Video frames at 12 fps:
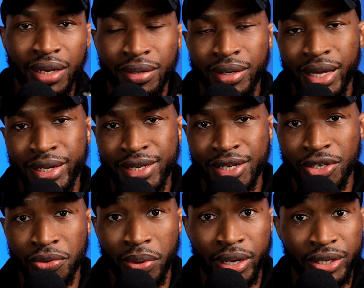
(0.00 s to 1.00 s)
look at a
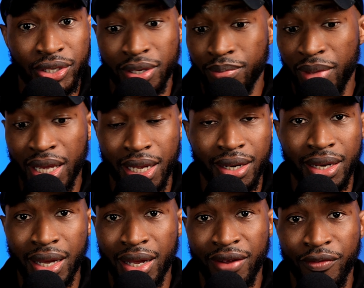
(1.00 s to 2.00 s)
situation, make it a
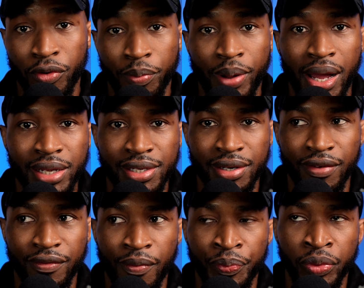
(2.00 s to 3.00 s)
negative or a
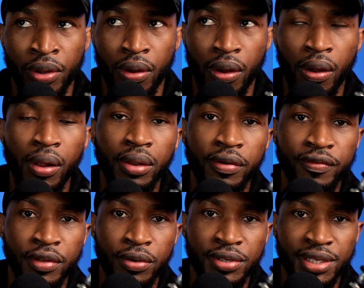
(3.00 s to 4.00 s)
positive. All of
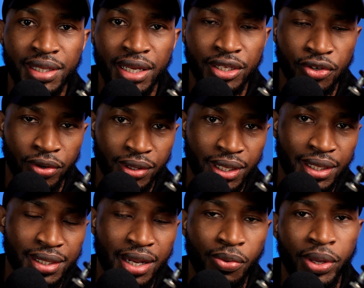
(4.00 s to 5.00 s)
those things are
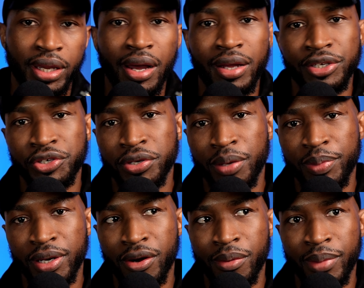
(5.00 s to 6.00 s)
things that we conjure up
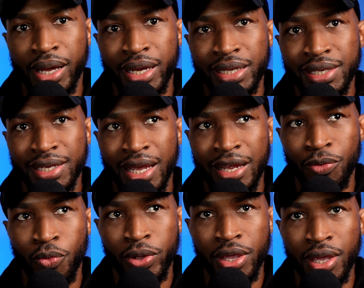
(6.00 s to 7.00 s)
in our minds, and
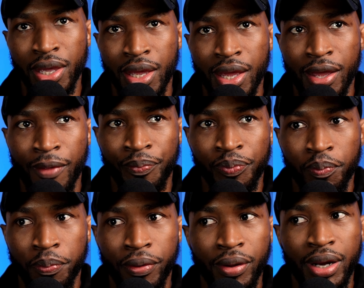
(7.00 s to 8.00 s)
we
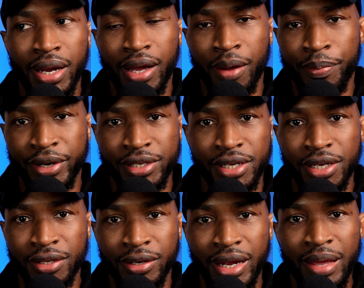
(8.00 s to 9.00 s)
put a
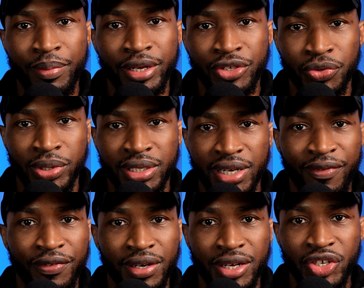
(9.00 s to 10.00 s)
particular image or a
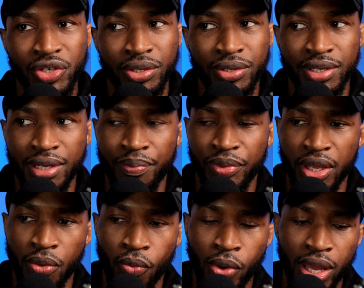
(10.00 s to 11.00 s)
definition to
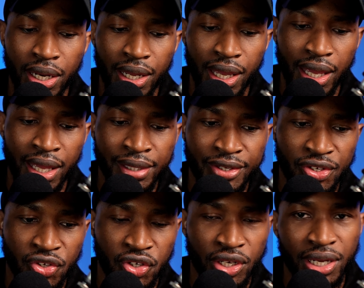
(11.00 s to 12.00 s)
something when it's
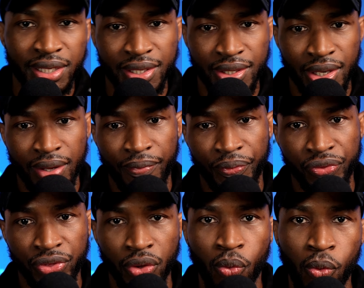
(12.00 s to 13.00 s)
just
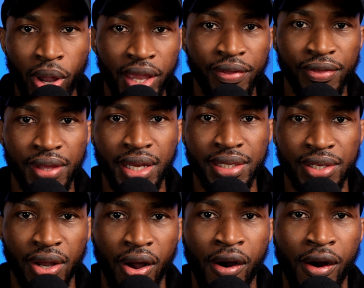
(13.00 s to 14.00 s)
the way things
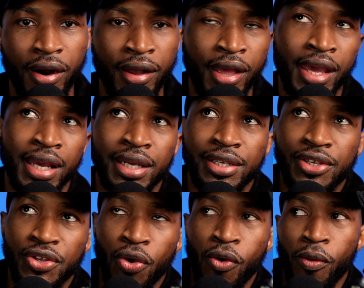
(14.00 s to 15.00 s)
are.
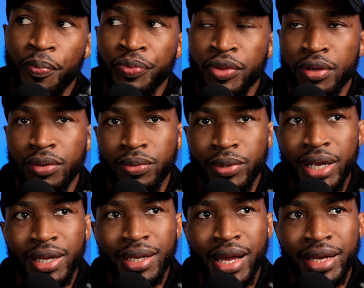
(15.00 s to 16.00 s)
So
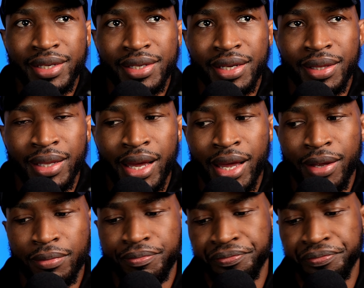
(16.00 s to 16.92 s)
realizing that